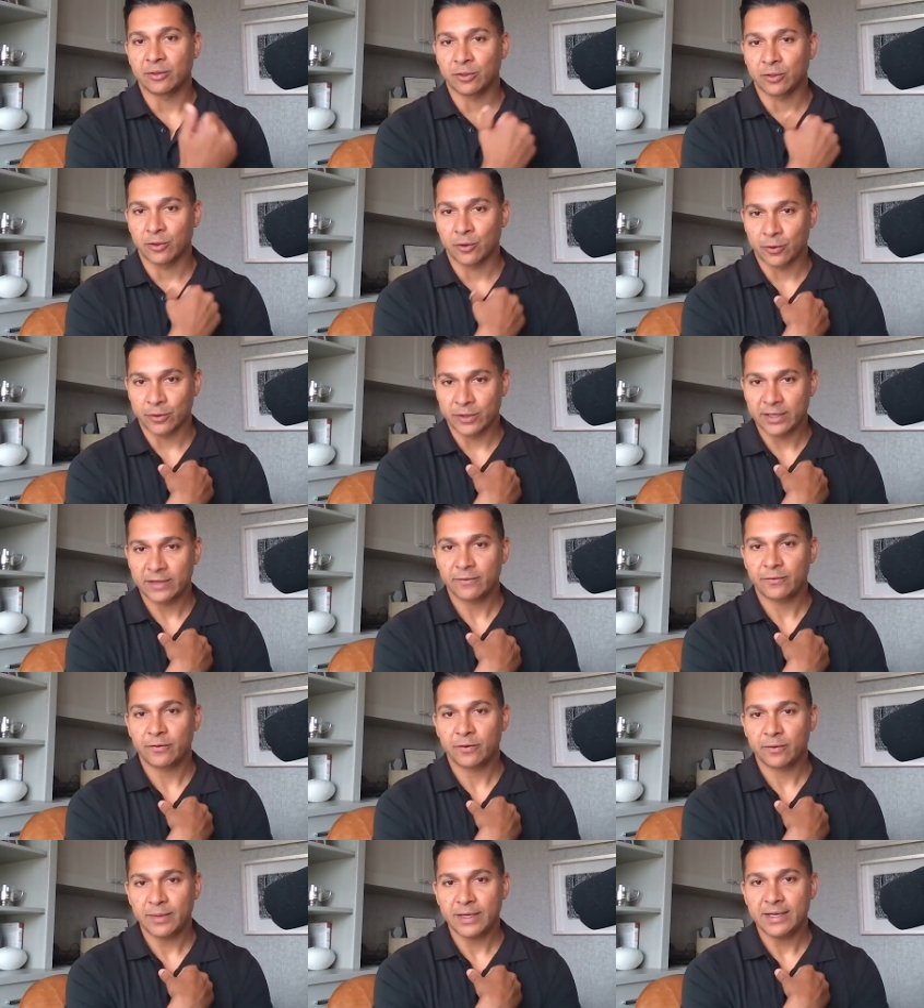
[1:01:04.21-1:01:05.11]
learning
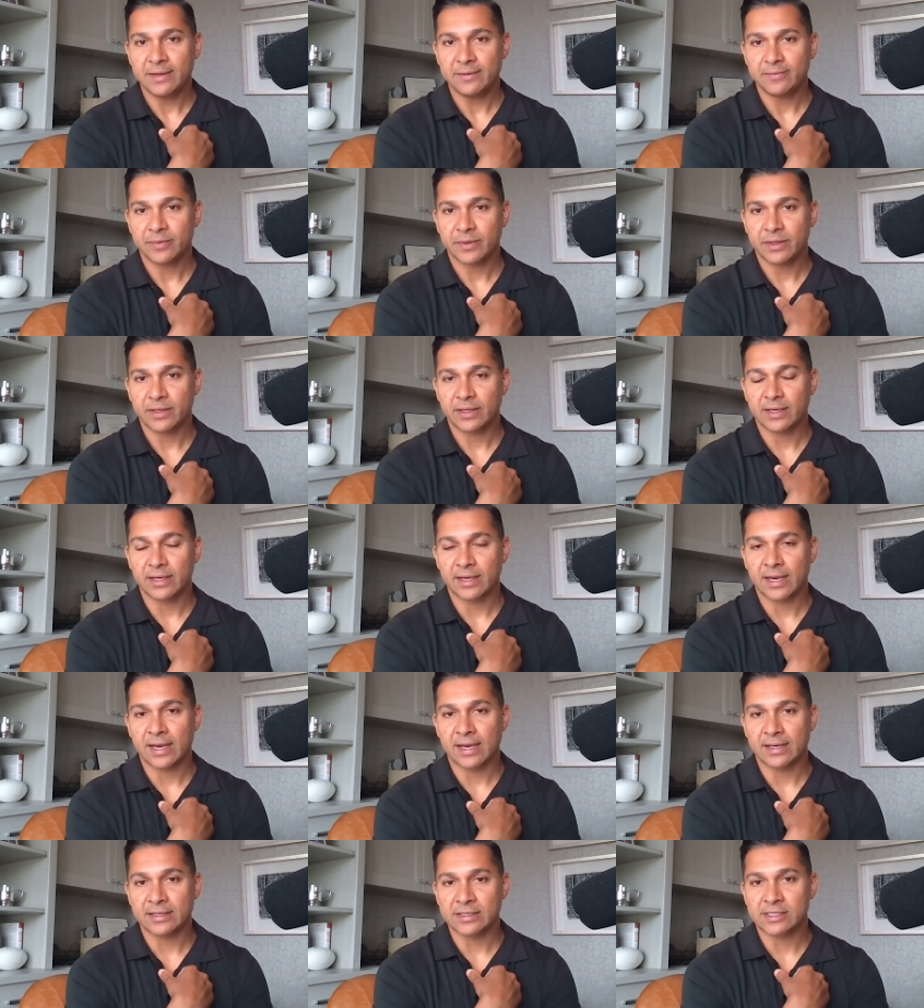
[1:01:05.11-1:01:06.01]
for me
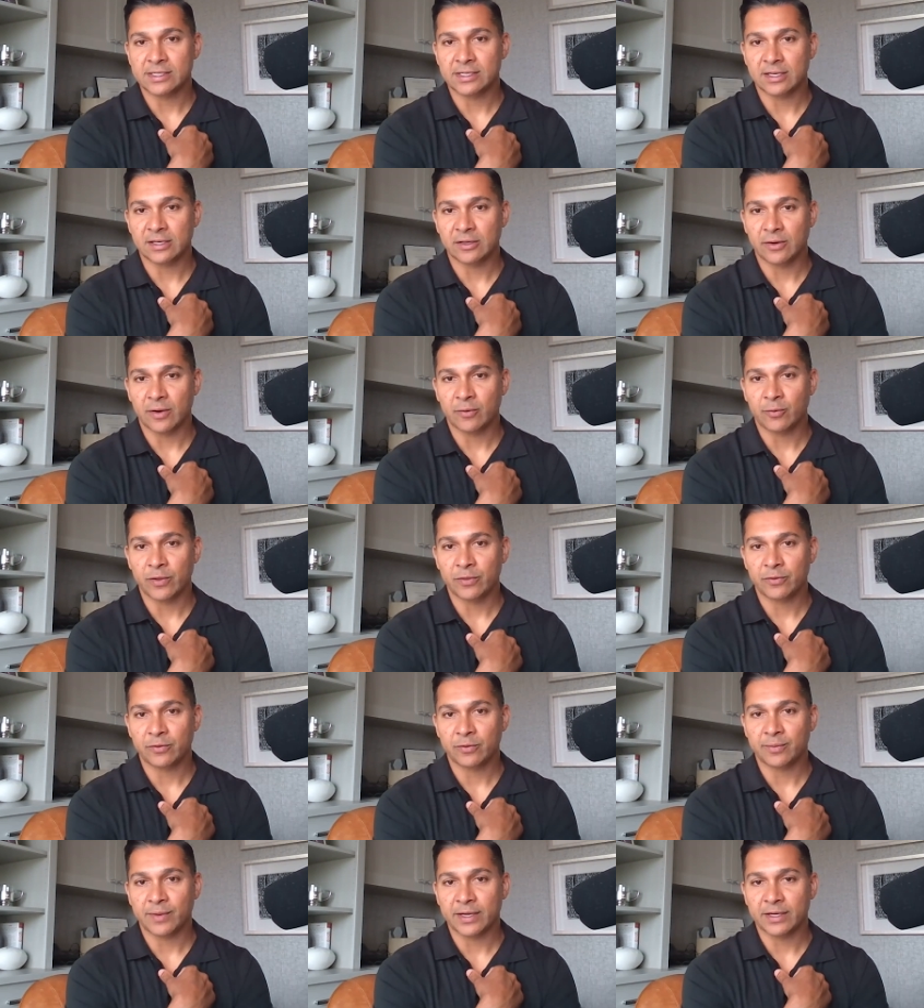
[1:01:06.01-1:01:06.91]
as, I went
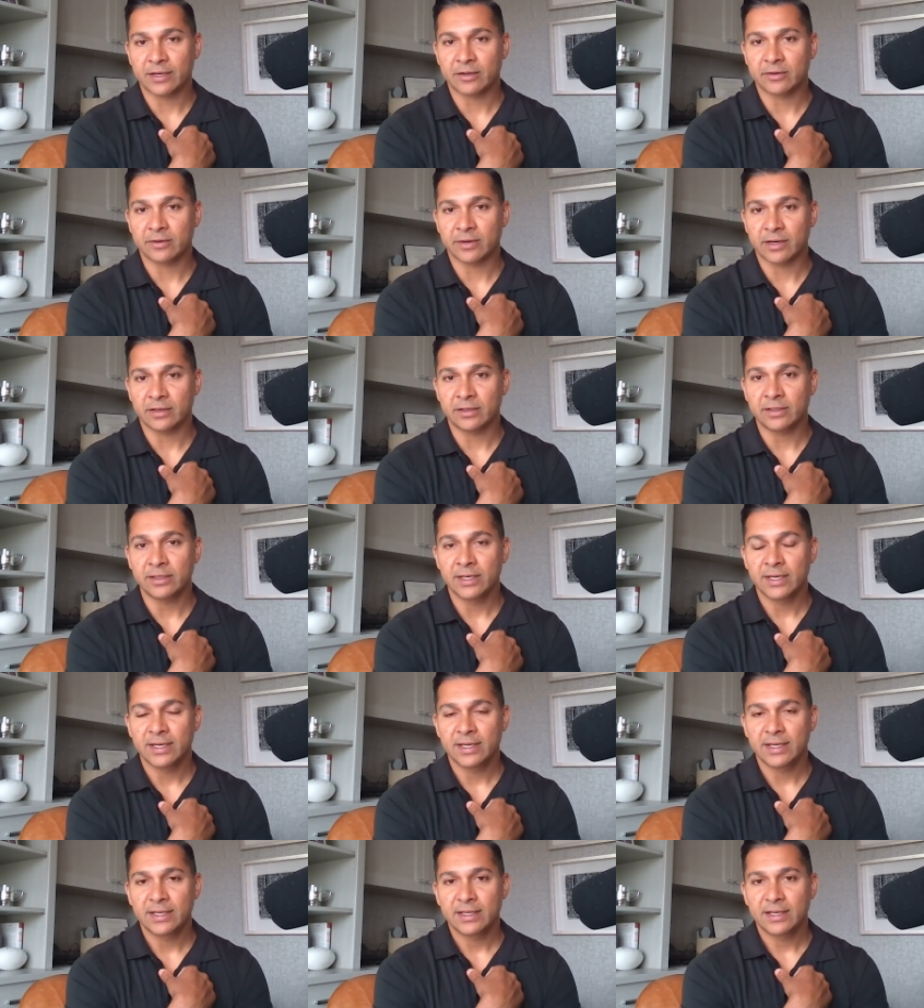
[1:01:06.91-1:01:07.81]
through my career.
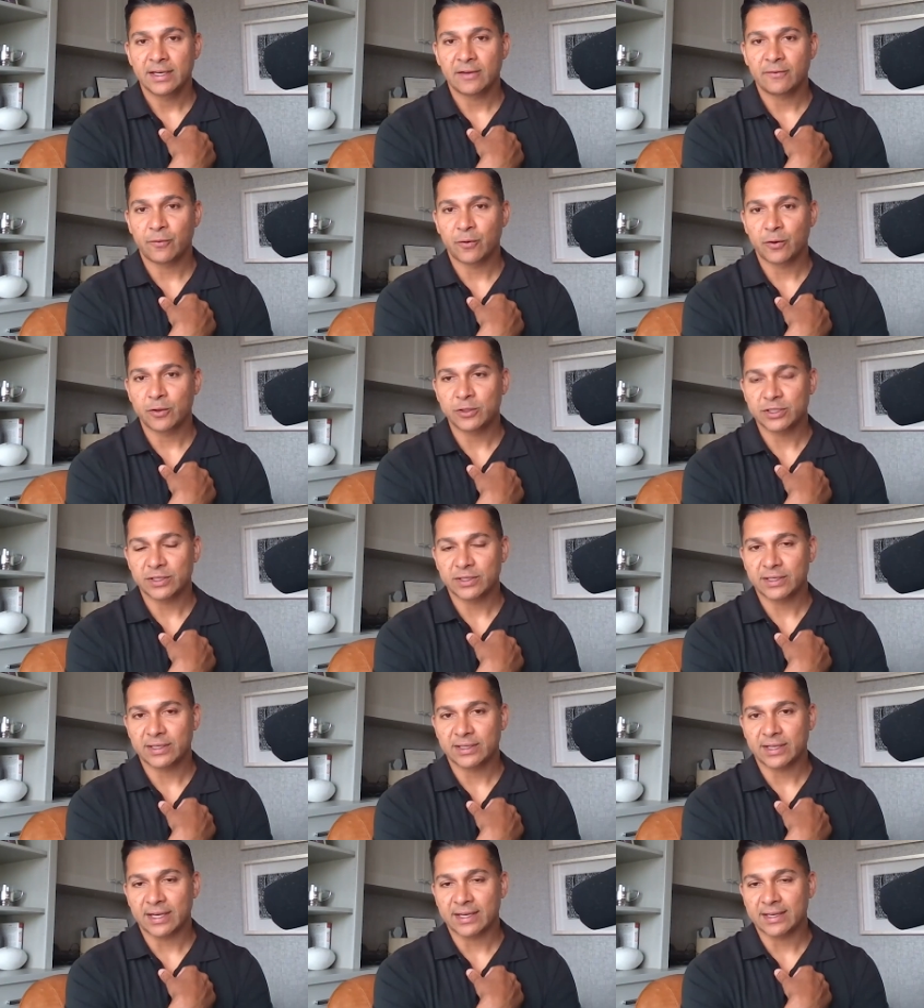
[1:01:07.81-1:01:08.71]
And
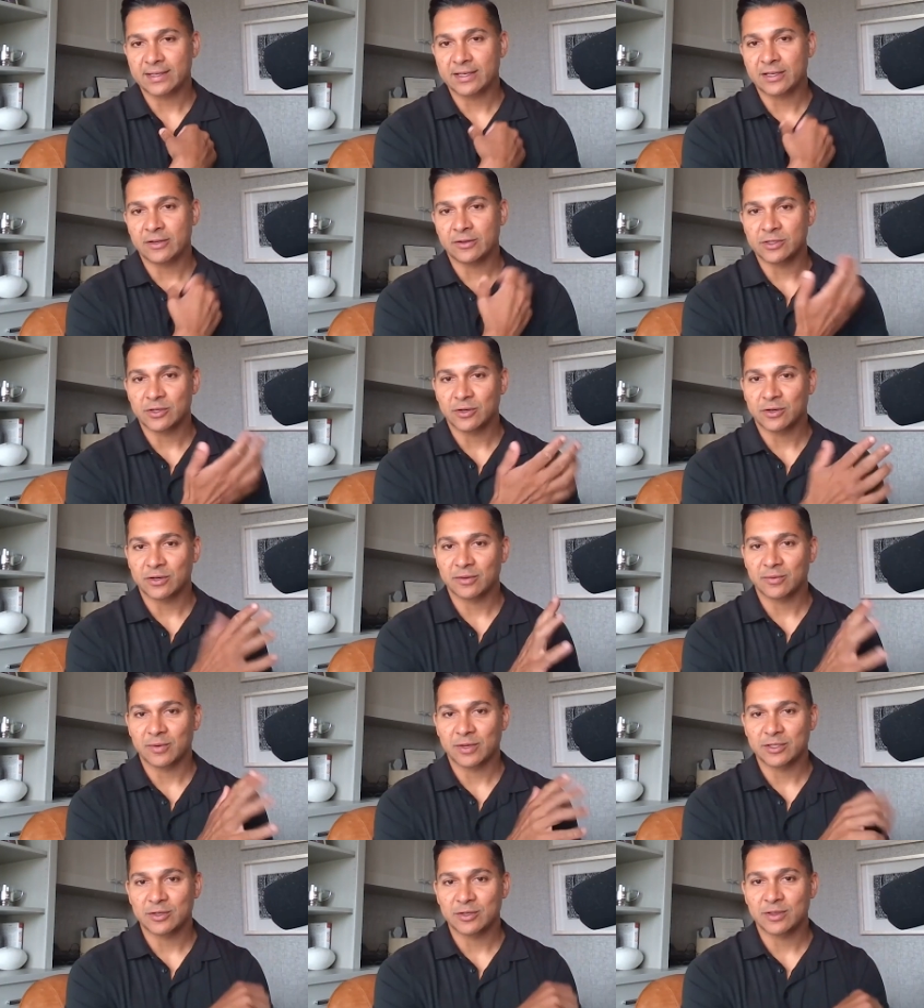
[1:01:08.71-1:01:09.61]
fortunately, like, starting
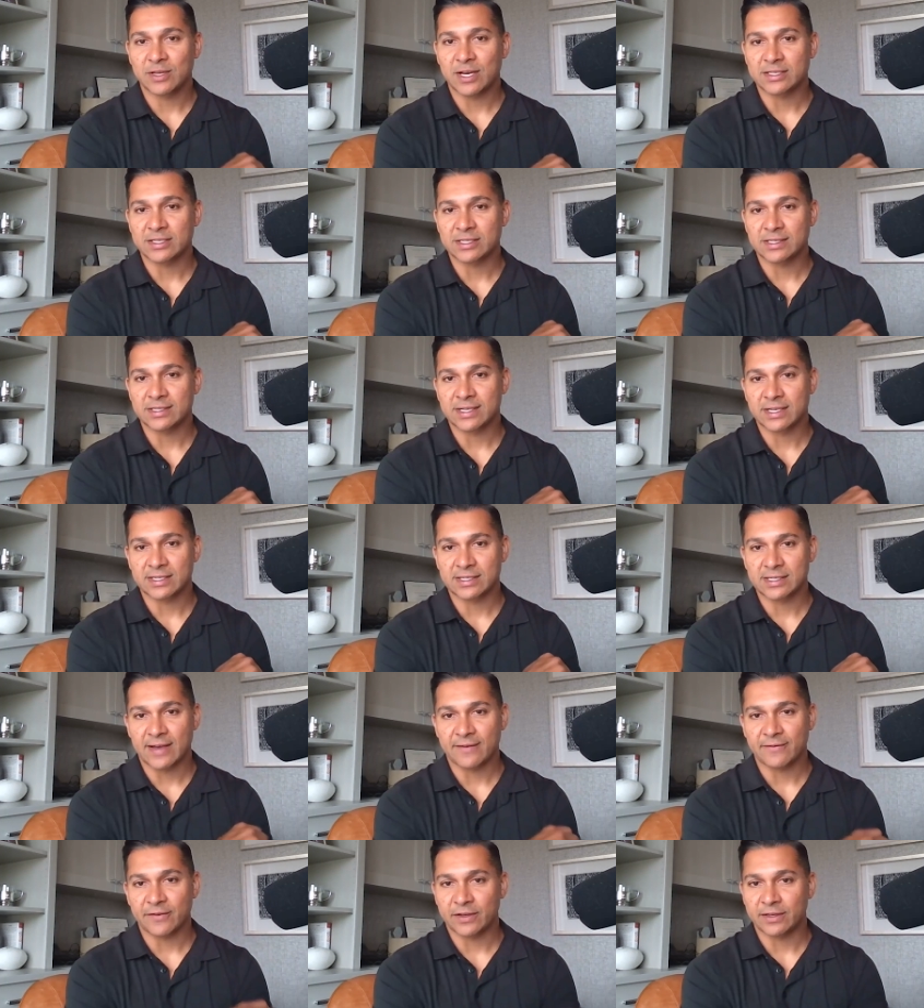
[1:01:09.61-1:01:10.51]
about 2006,
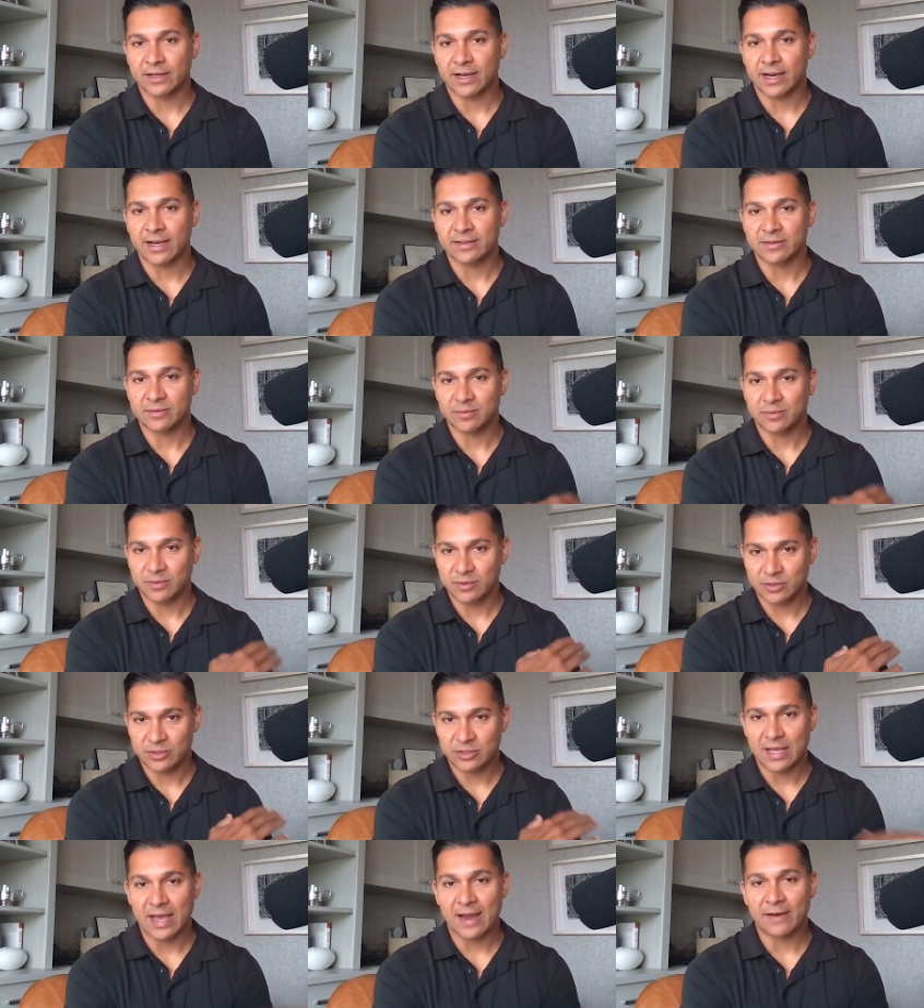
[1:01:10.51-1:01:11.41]
7,
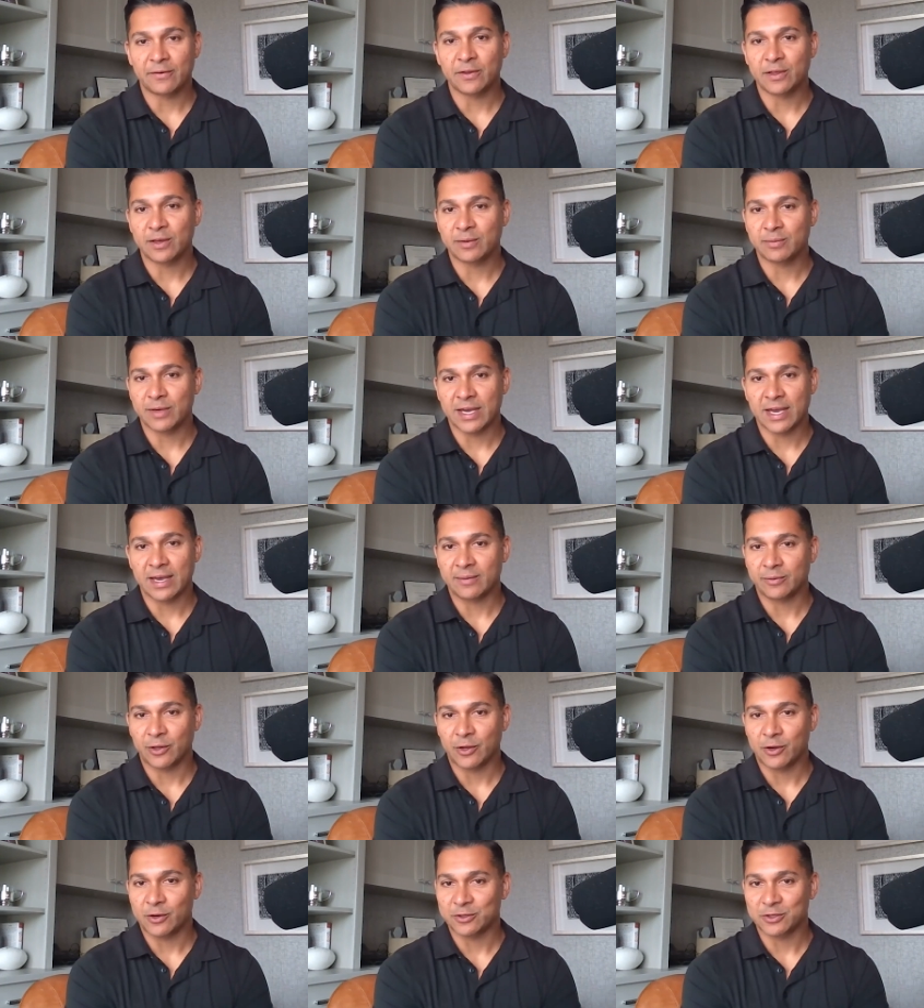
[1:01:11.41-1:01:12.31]
everything
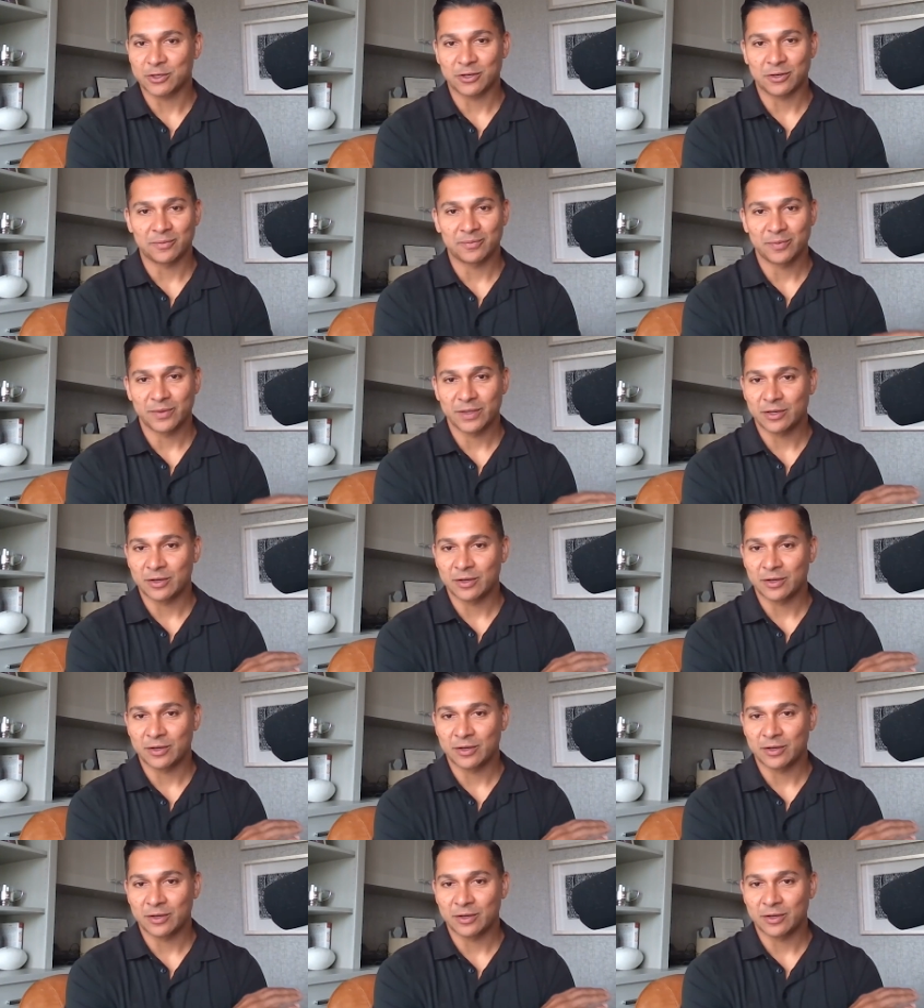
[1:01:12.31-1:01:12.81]
became long-term.